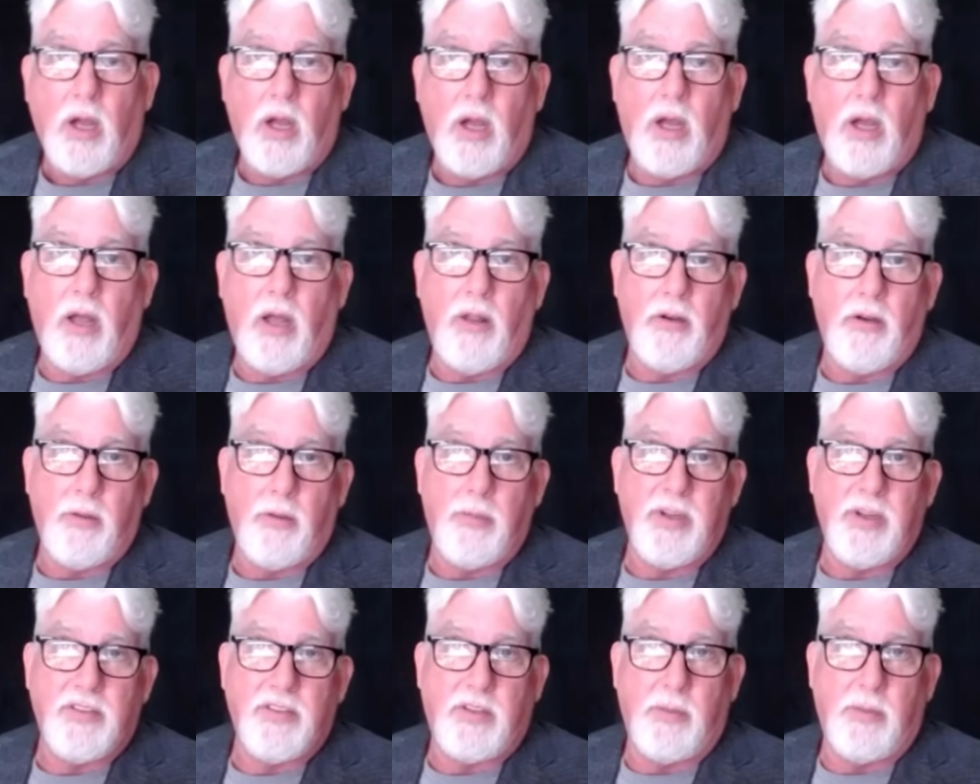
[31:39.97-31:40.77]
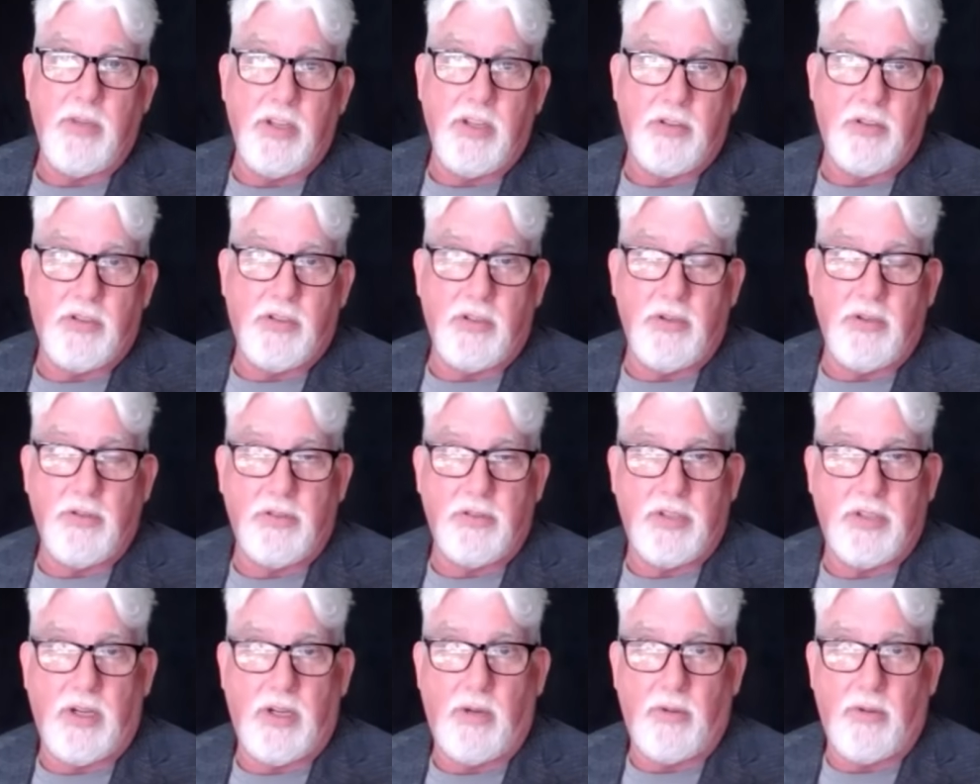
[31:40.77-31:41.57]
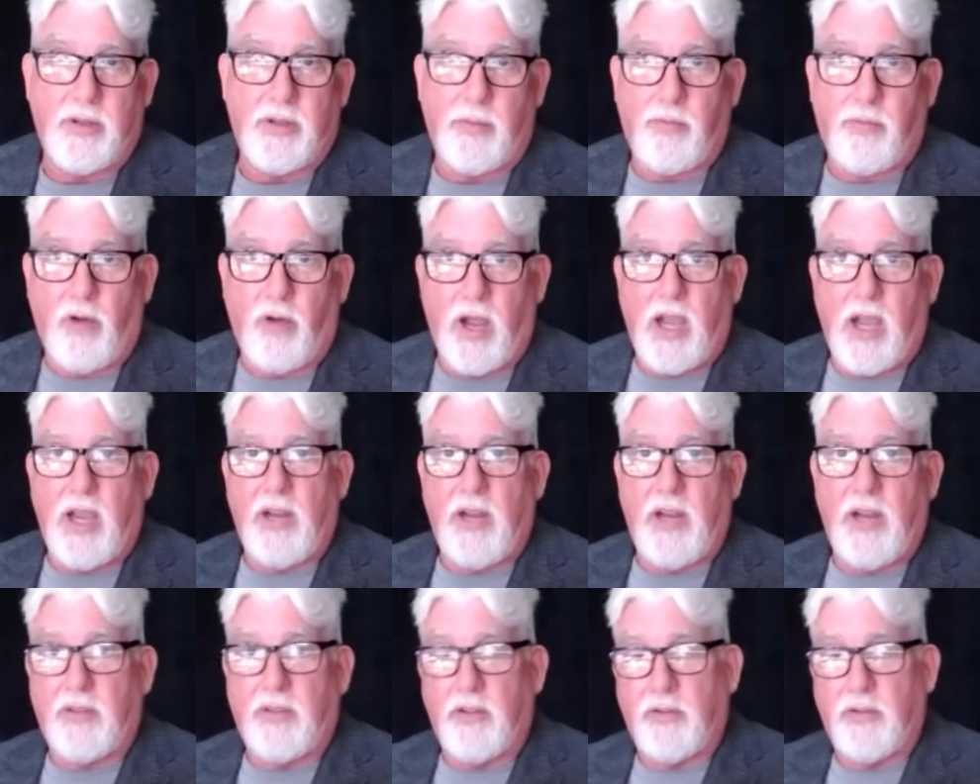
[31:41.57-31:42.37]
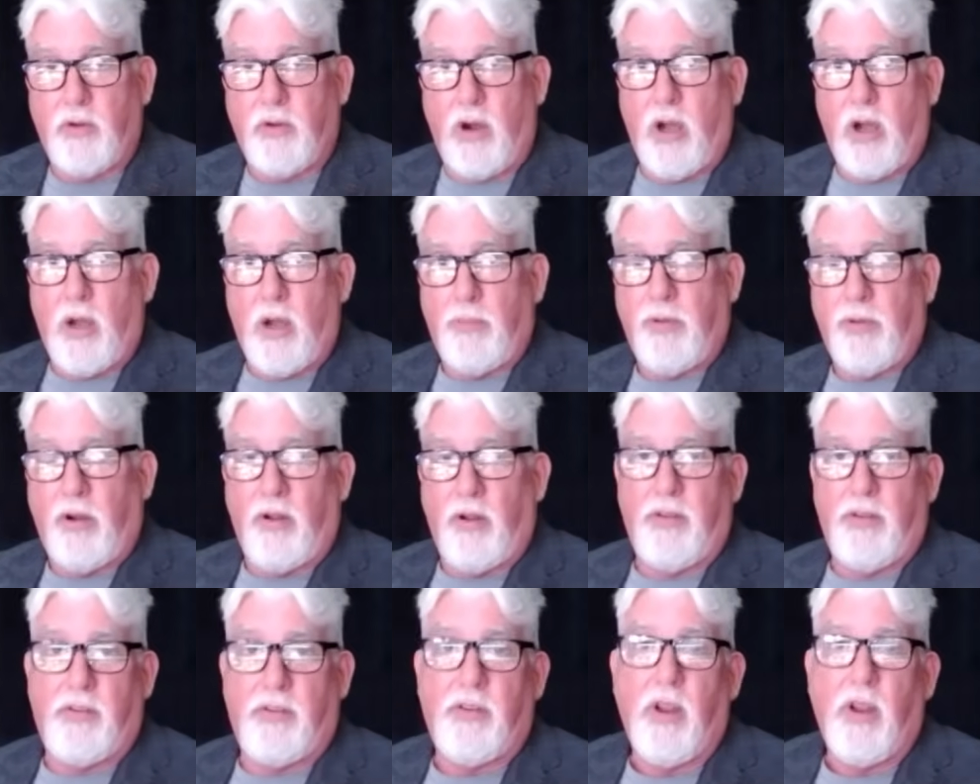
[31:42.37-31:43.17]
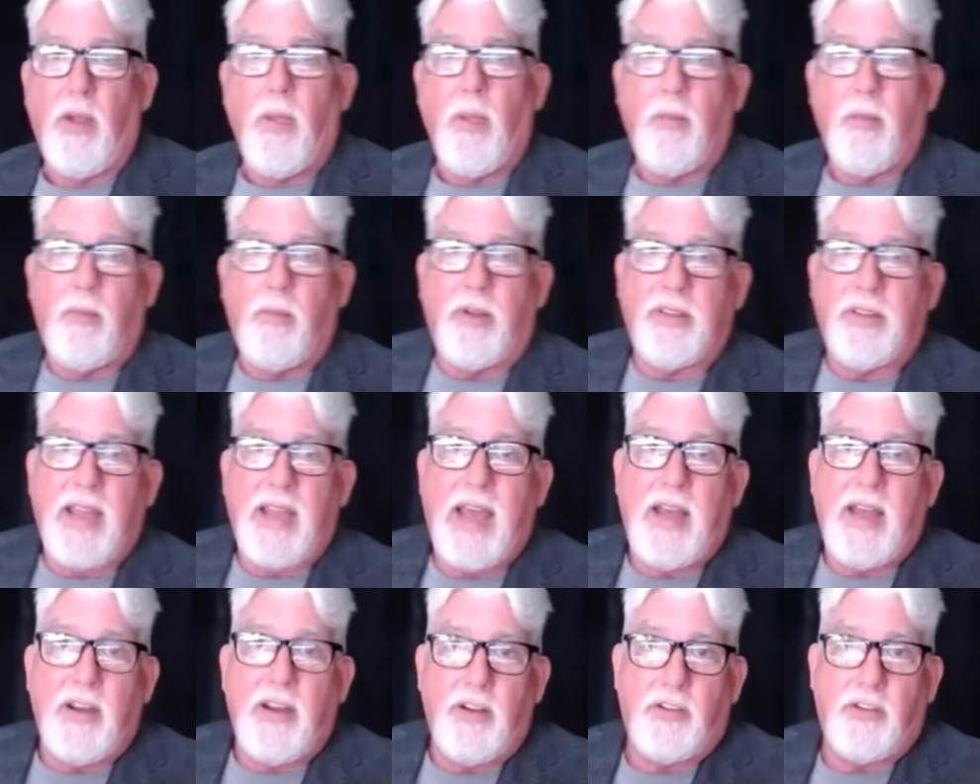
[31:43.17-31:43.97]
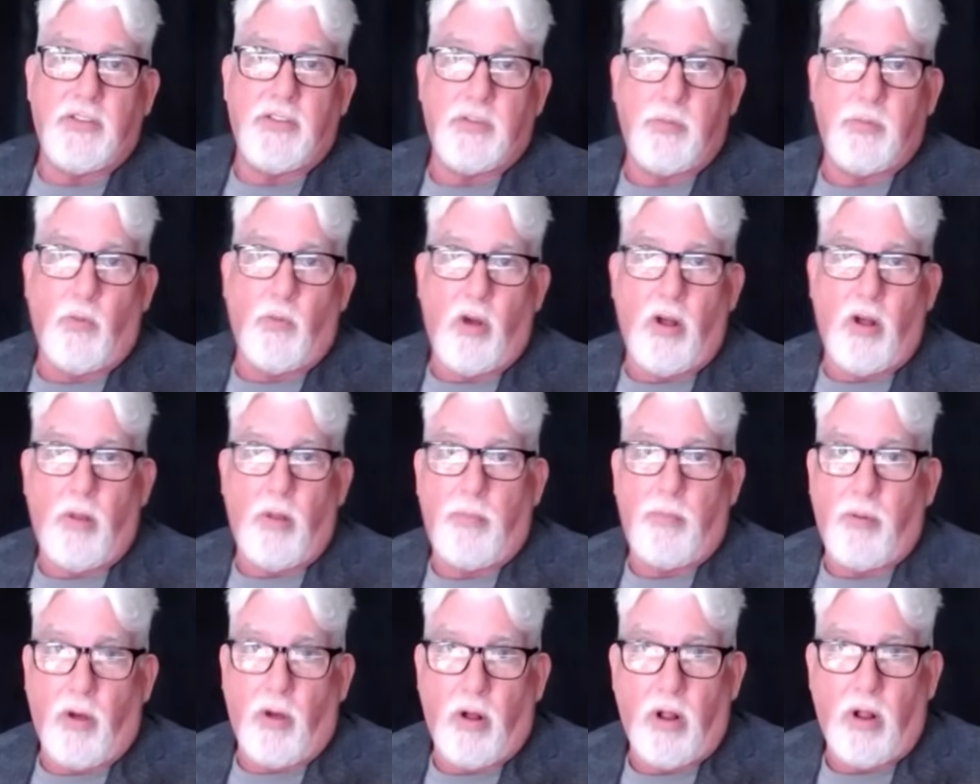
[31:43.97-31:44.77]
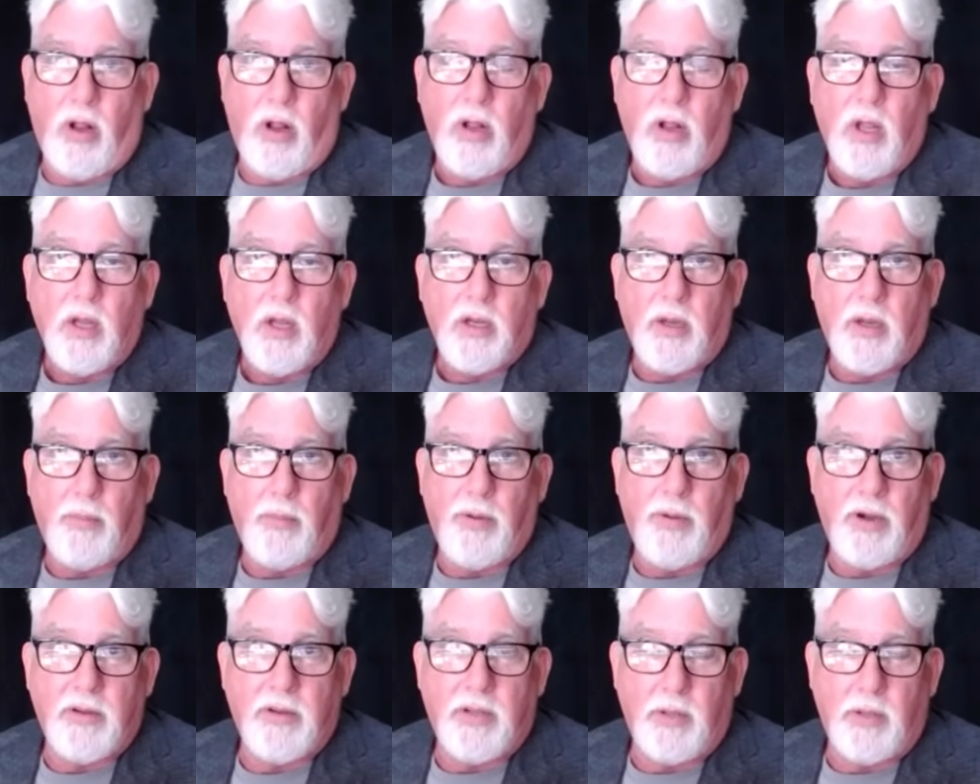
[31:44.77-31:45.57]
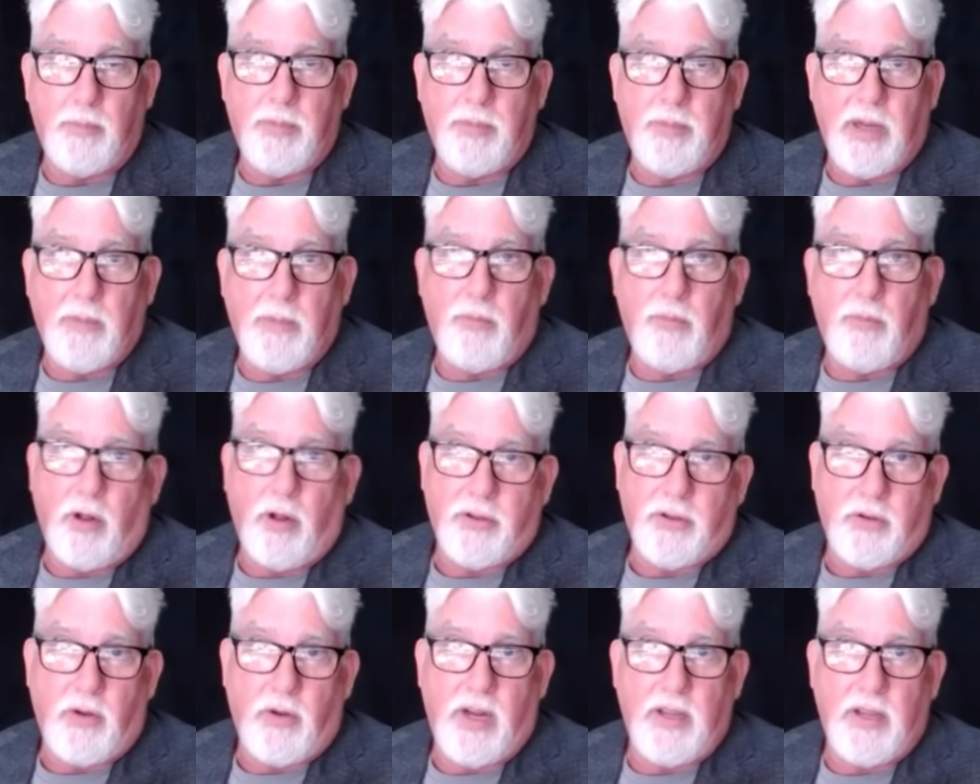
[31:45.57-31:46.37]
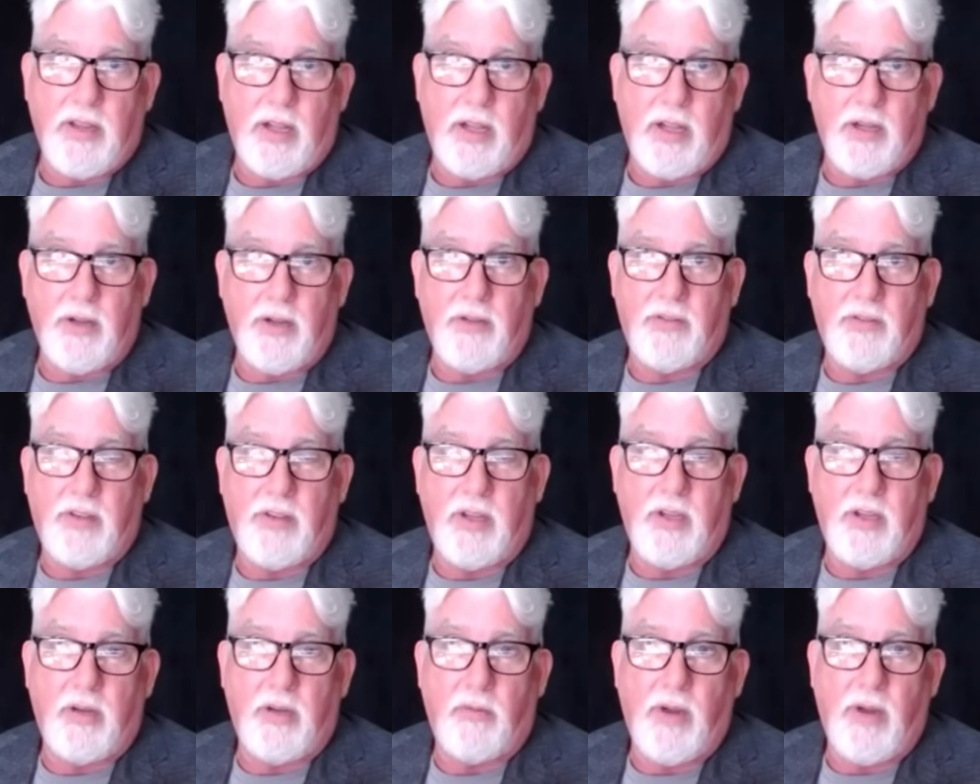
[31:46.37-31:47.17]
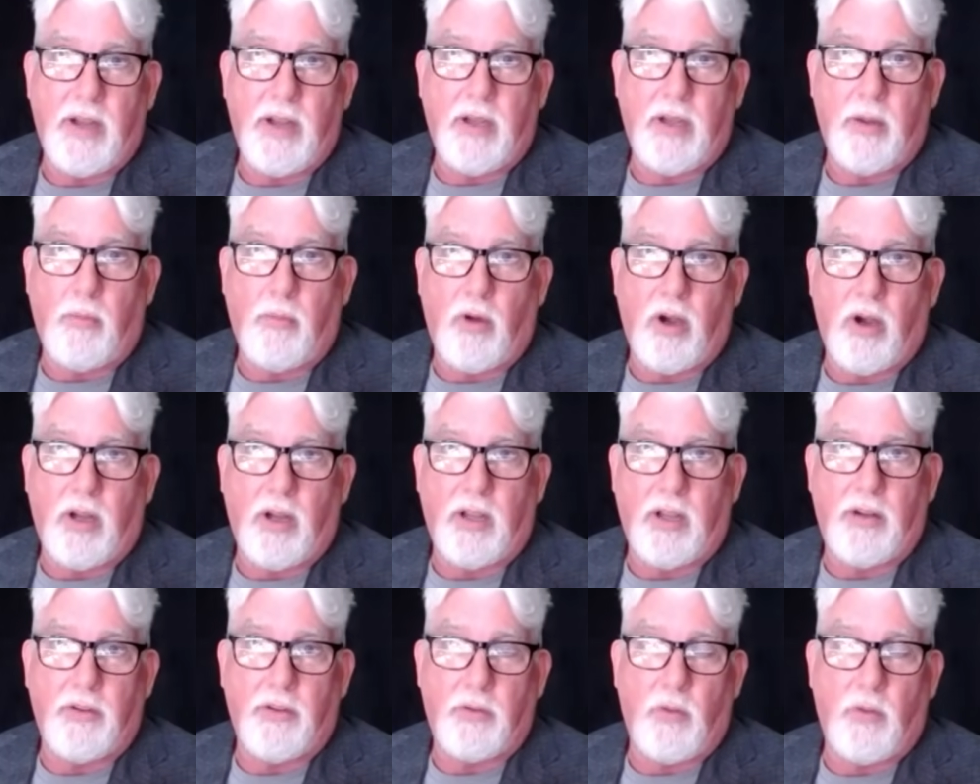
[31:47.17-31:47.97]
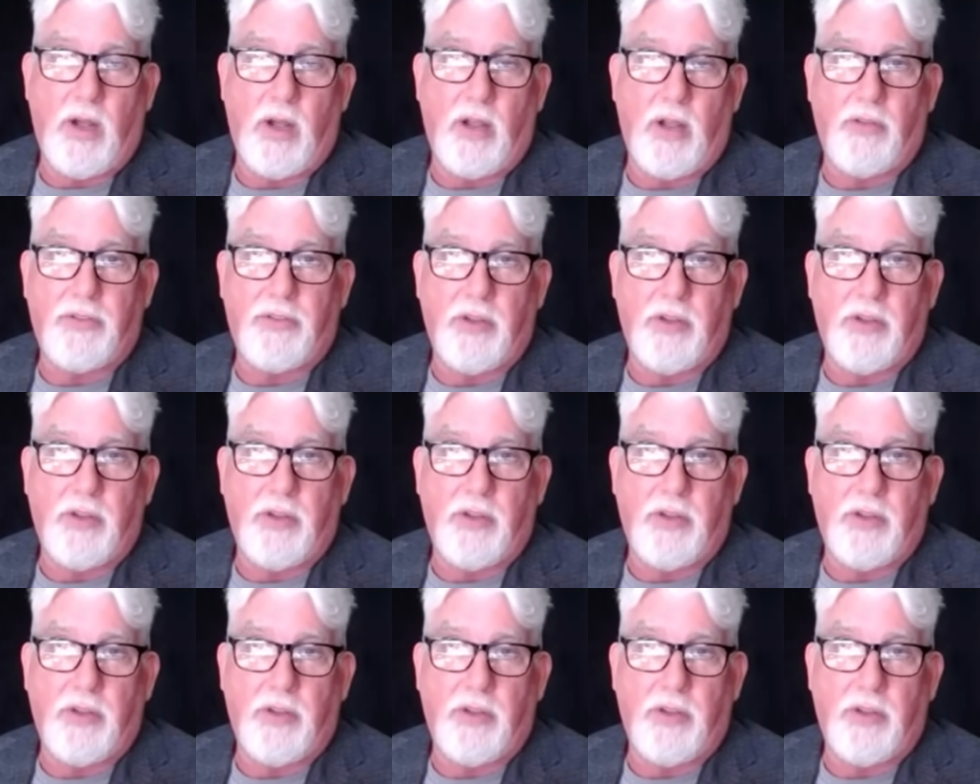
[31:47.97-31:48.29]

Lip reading: There have been some issues, with the price and Trump and all this, but that is small ball compared to the big ball trade that is the uranium market as well.